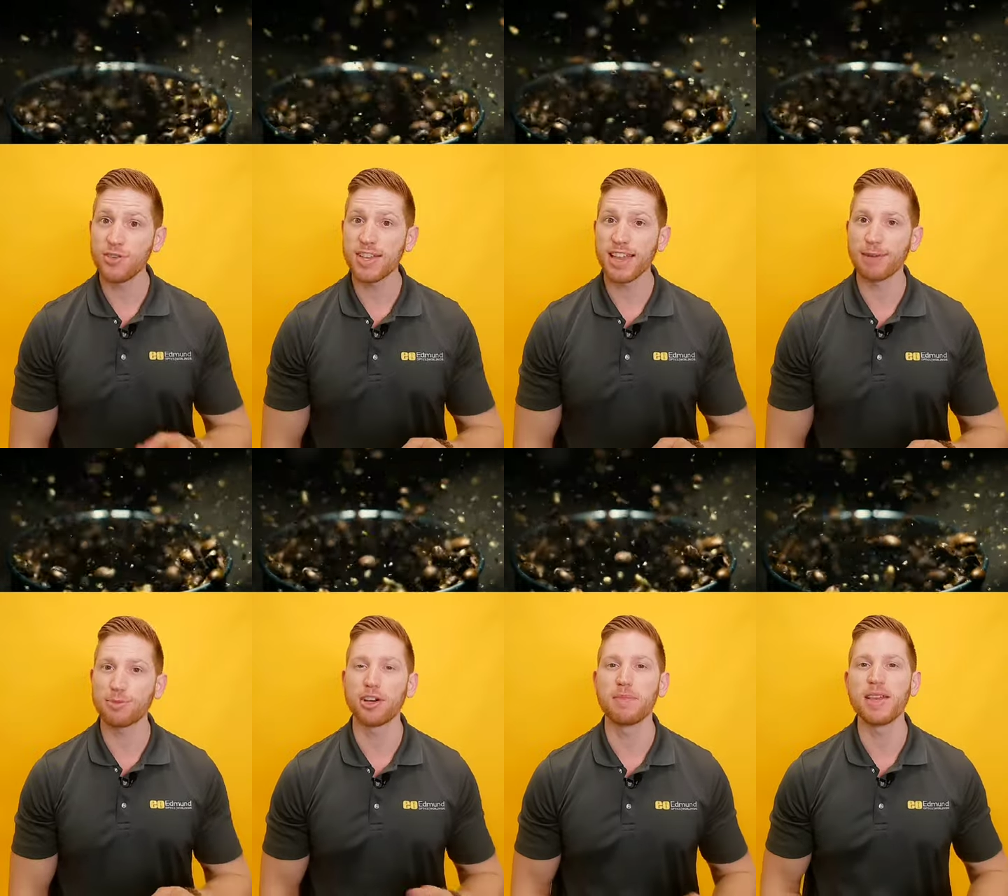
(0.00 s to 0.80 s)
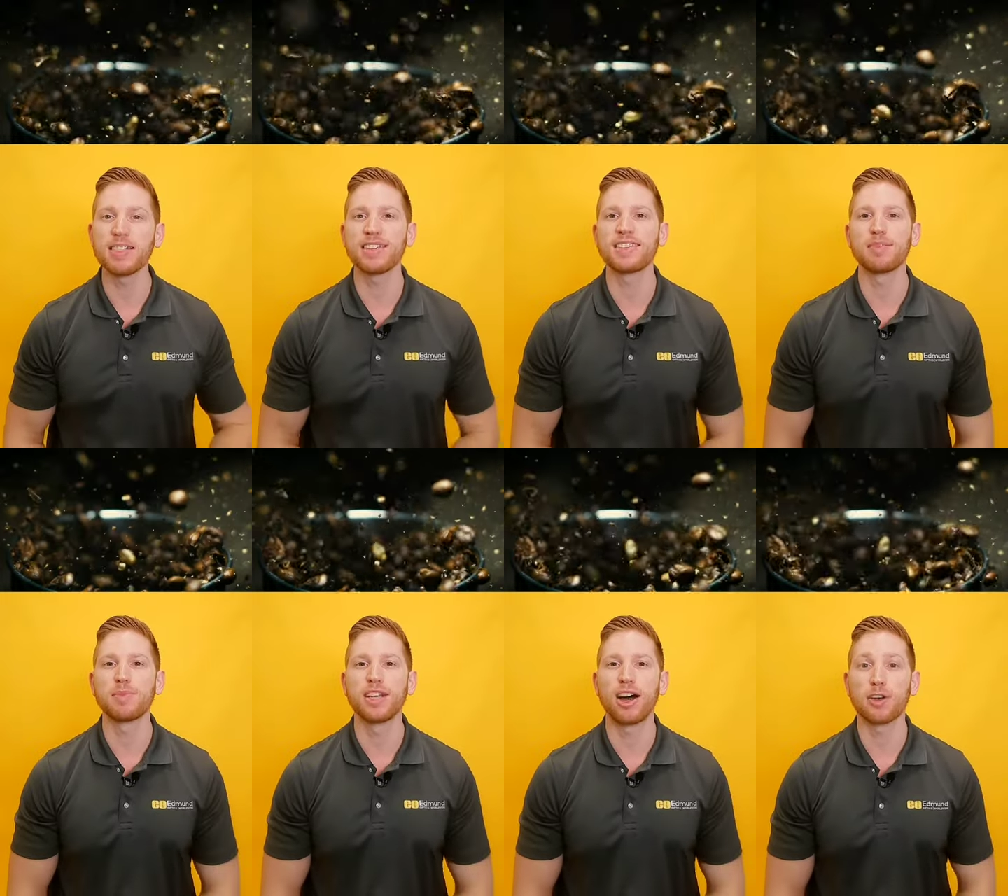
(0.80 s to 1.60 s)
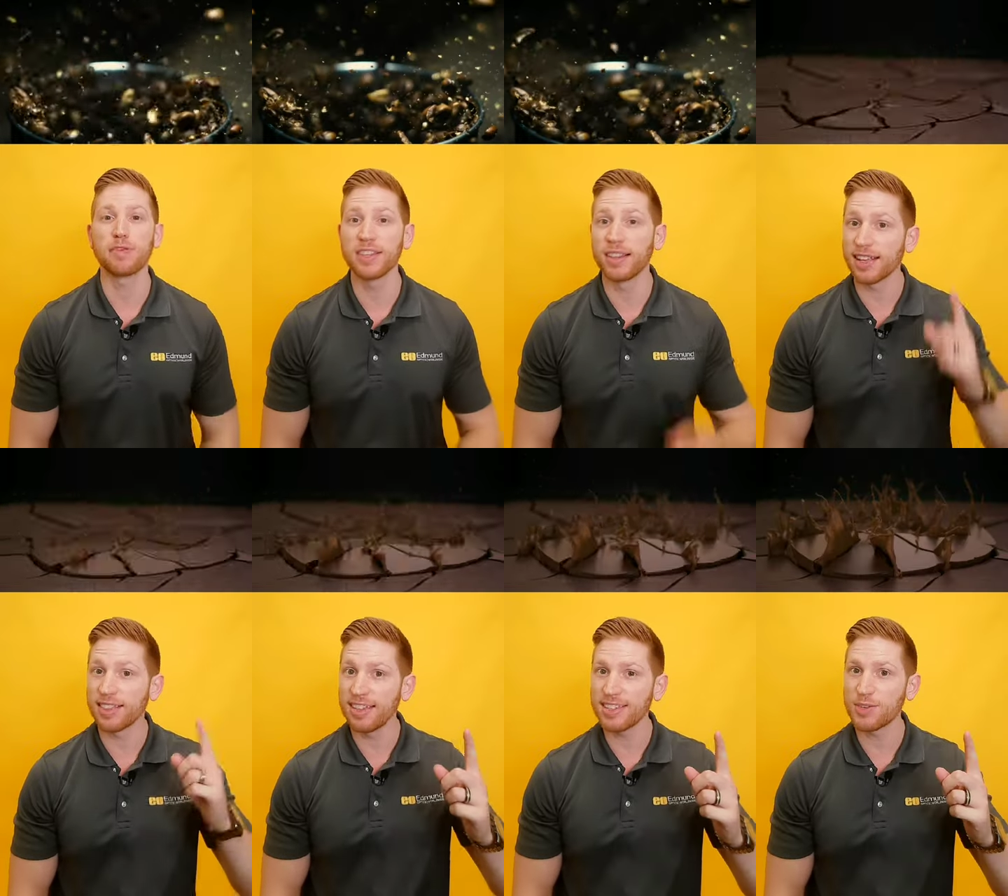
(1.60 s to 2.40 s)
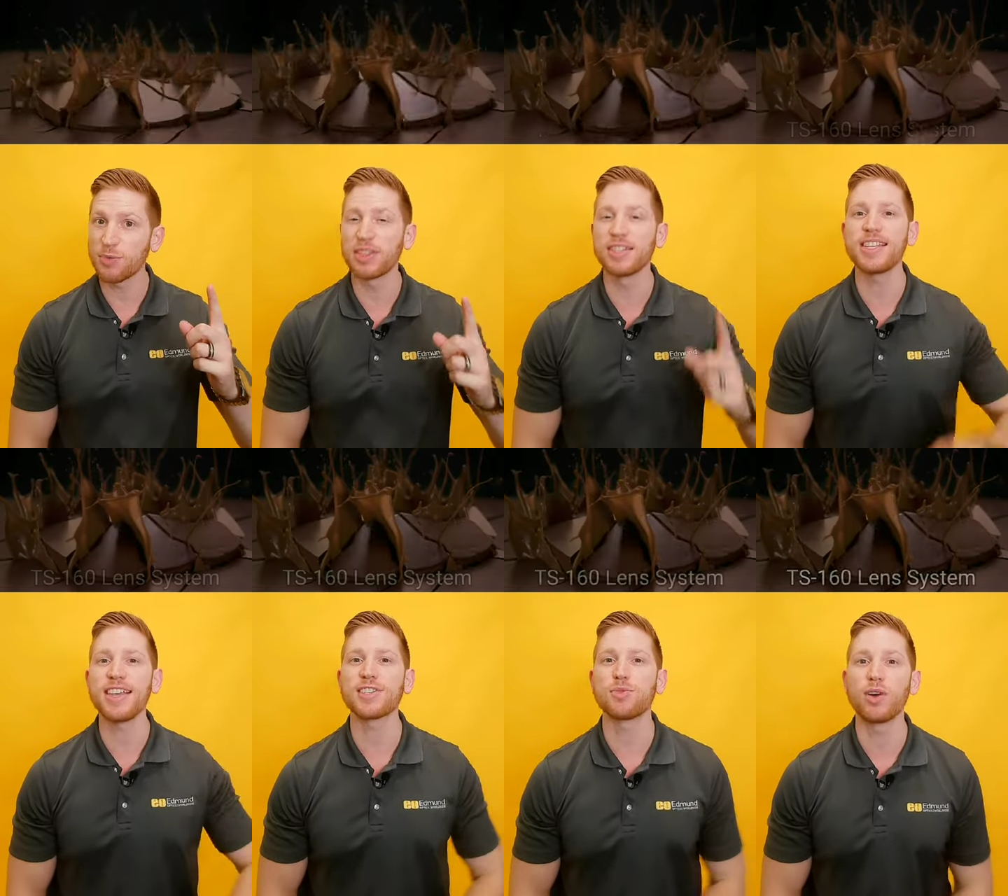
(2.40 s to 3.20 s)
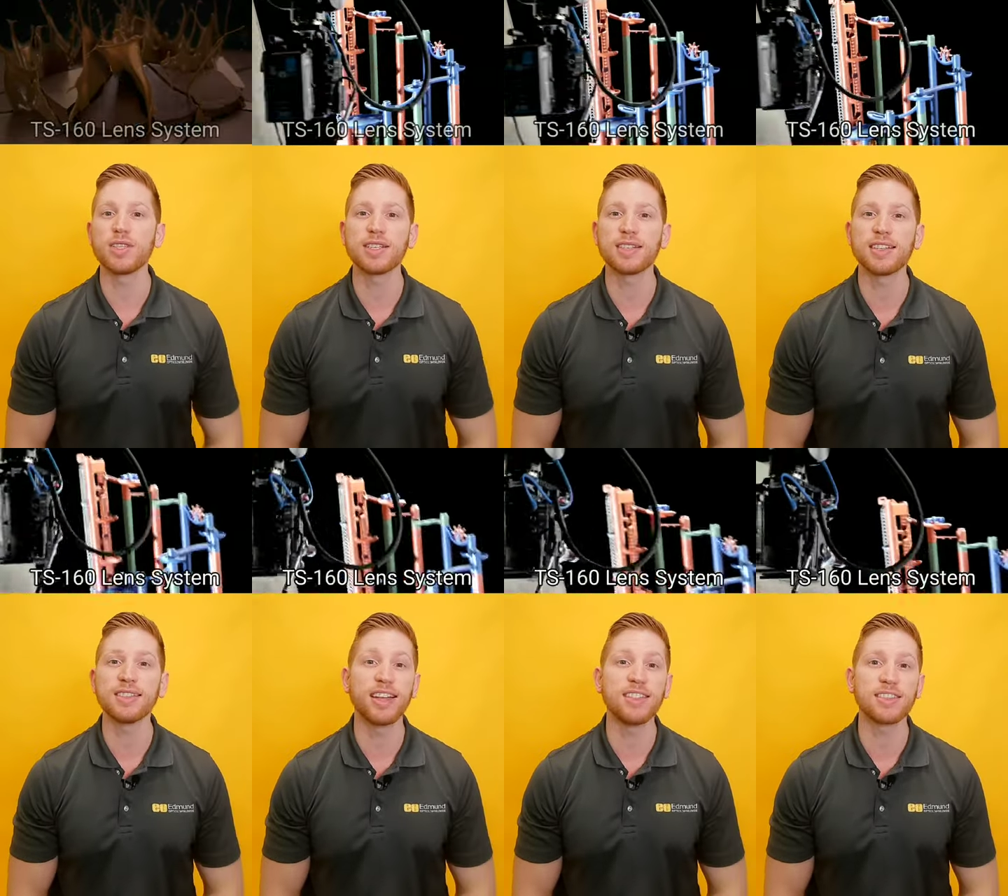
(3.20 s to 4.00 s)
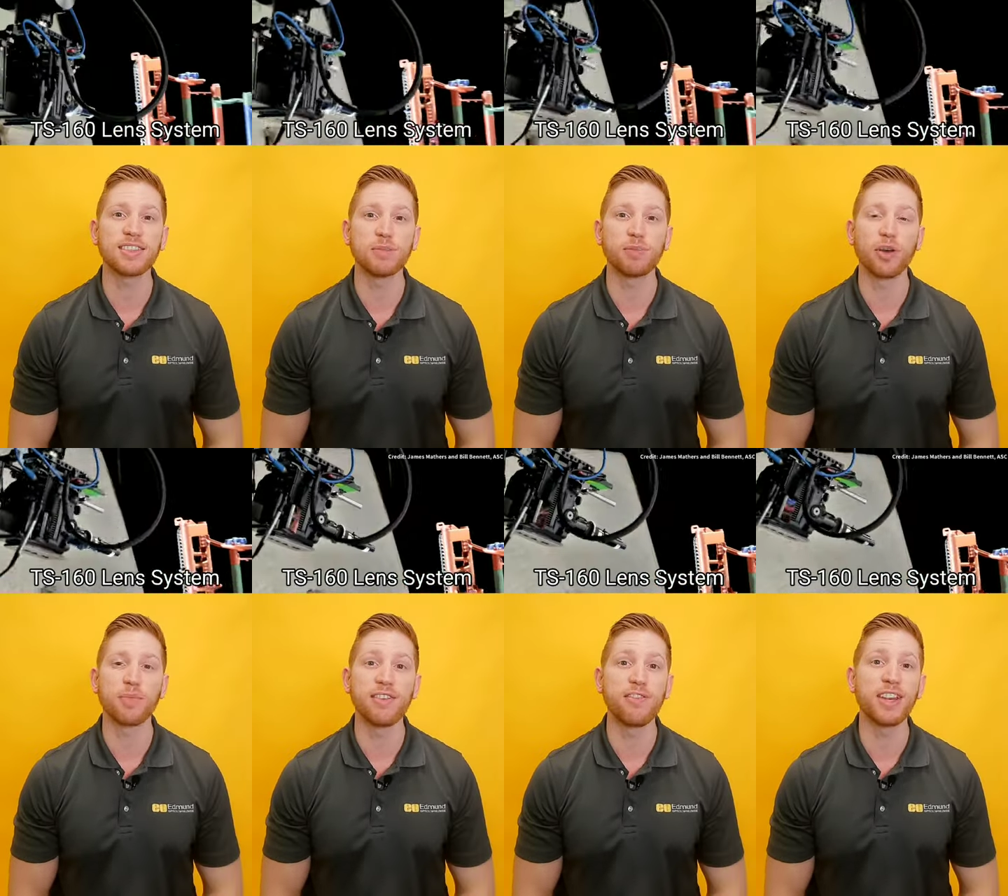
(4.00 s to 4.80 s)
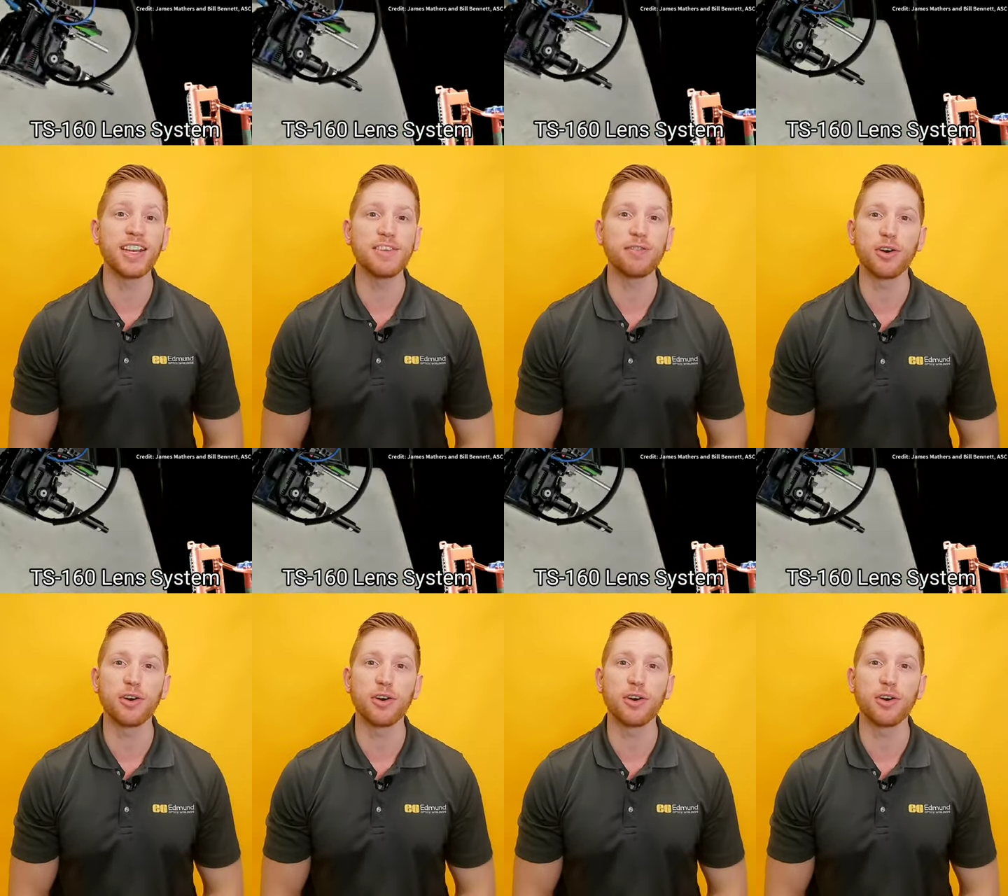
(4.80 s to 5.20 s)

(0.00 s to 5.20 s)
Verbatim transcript: You can capture amazing cinematography like this with the TS160 lens system from Infinity